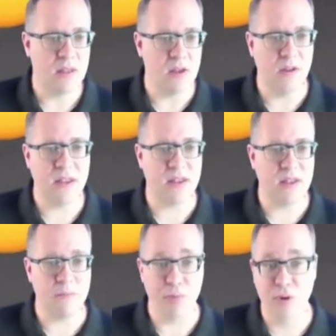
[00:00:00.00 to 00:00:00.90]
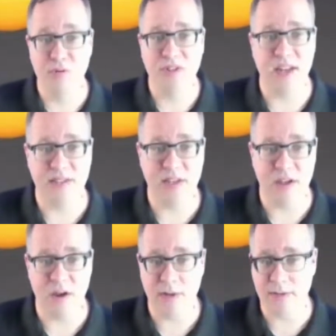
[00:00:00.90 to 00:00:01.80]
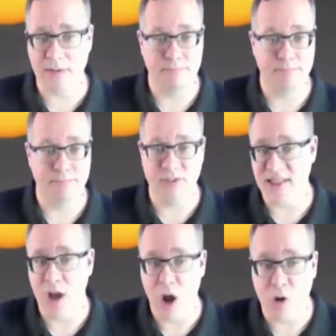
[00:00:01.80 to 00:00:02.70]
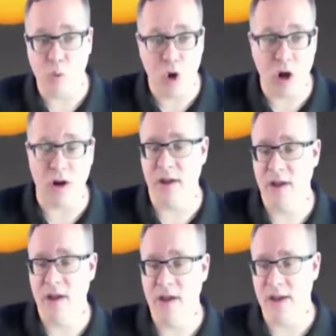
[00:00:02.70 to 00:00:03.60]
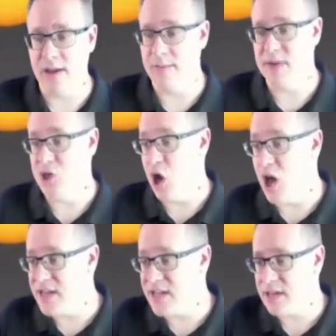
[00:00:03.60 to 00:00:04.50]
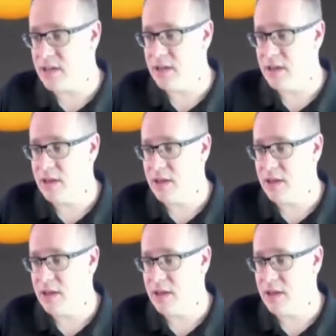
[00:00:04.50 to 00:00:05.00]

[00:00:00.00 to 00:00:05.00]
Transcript: The only thing that improves legacy code is, frankly, hard work. It can be daunting